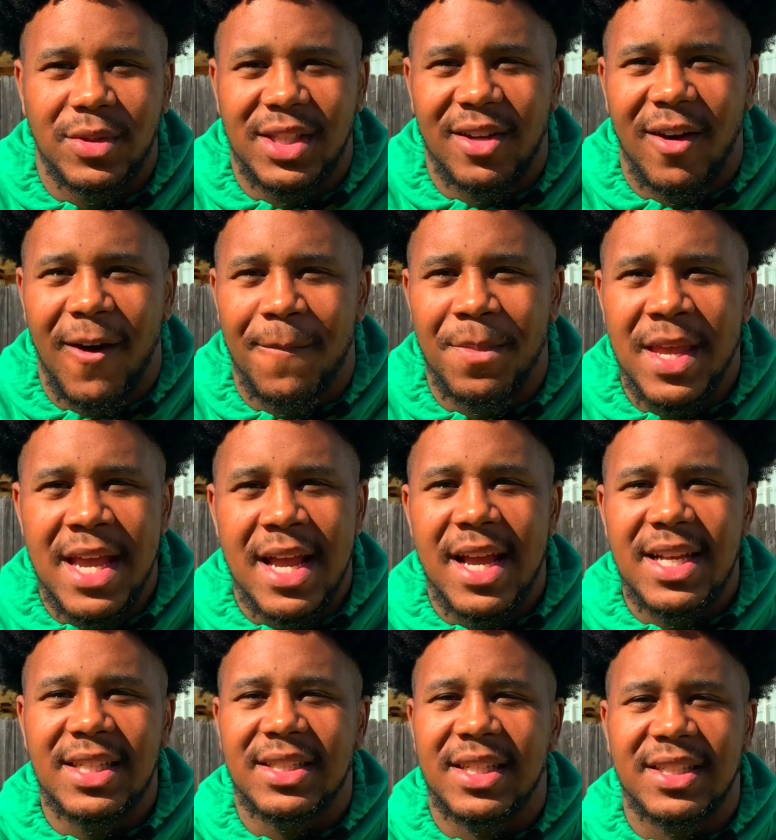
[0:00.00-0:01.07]
What's it called?
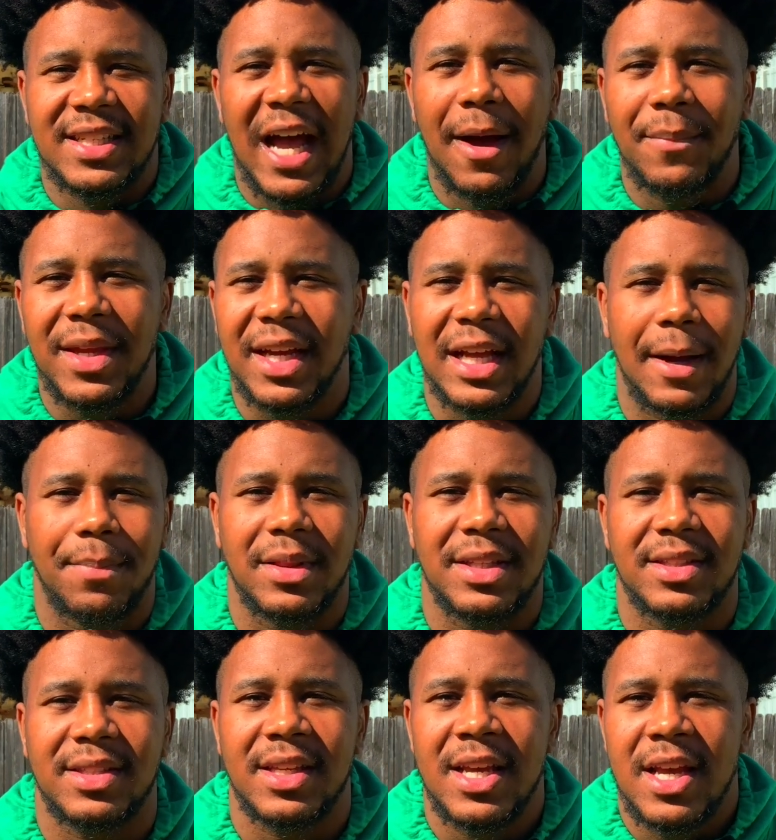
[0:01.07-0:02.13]
This is a zombie
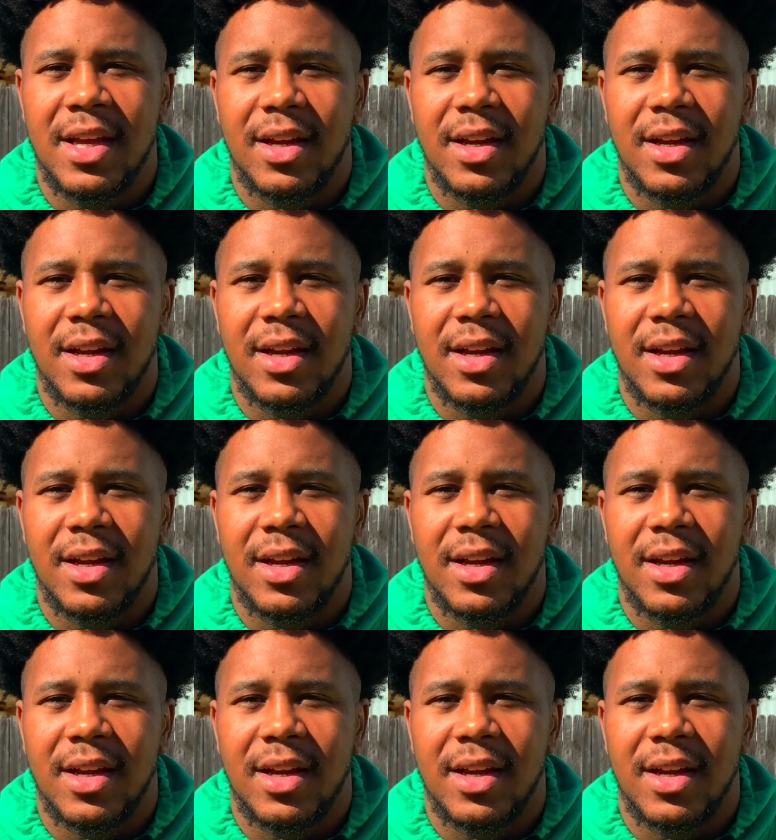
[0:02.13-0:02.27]
apocalypse.